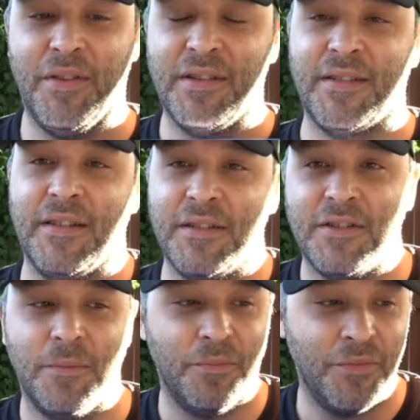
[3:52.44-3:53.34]
This
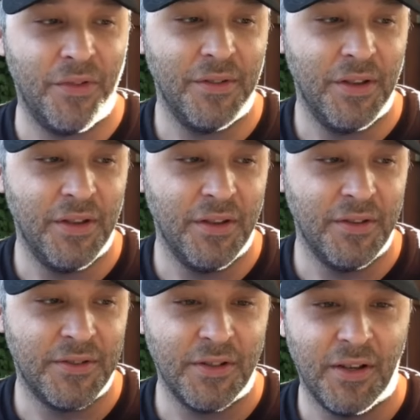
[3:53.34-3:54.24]
system
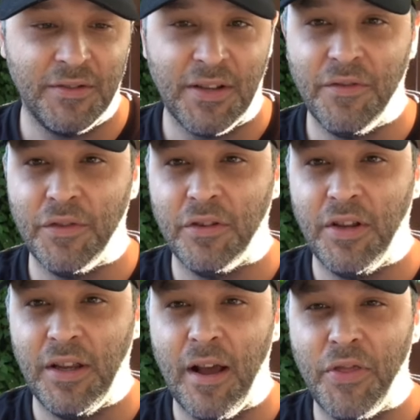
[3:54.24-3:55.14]
is
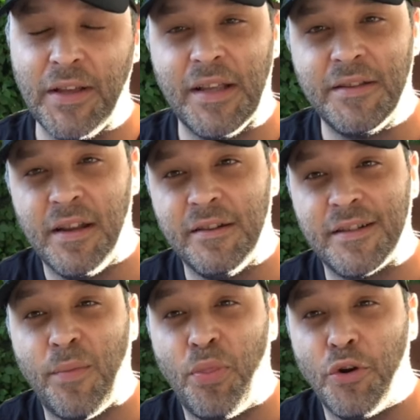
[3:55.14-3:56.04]
definitely, I think they said
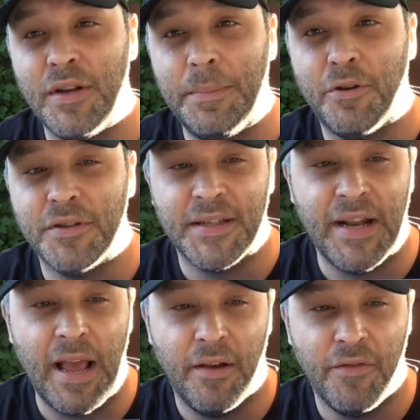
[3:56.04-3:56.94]
it's
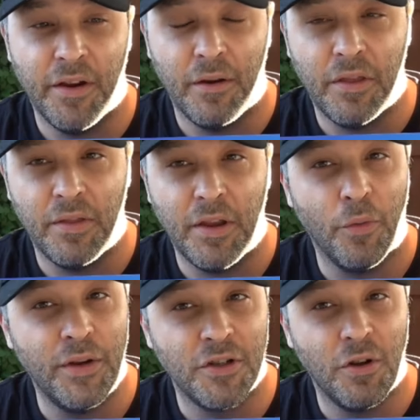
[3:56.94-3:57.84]
30% heavier than the
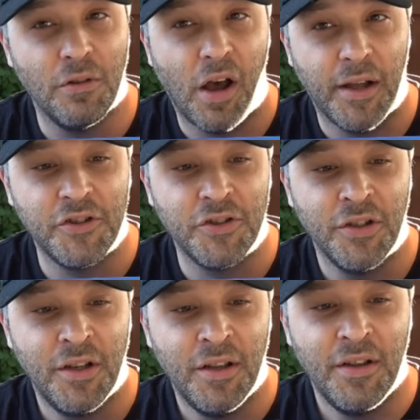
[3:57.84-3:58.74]
original launch
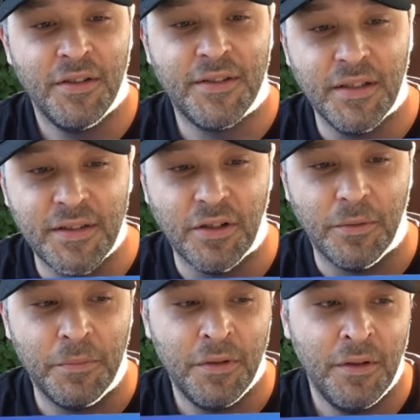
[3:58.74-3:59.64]

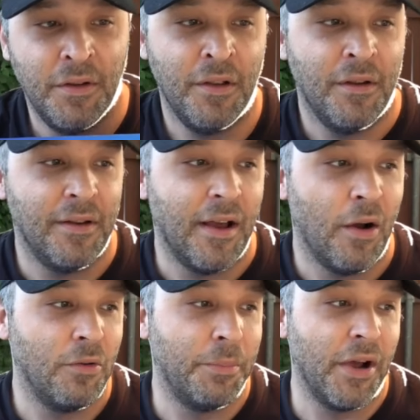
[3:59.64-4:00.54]
system.
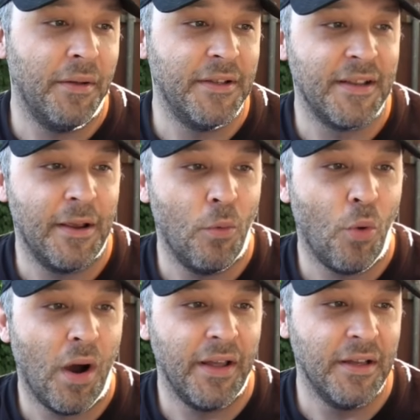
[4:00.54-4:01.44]
Now you're probably saying,
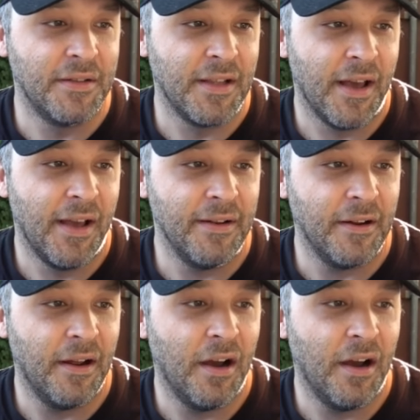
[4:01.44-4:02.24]
why is that?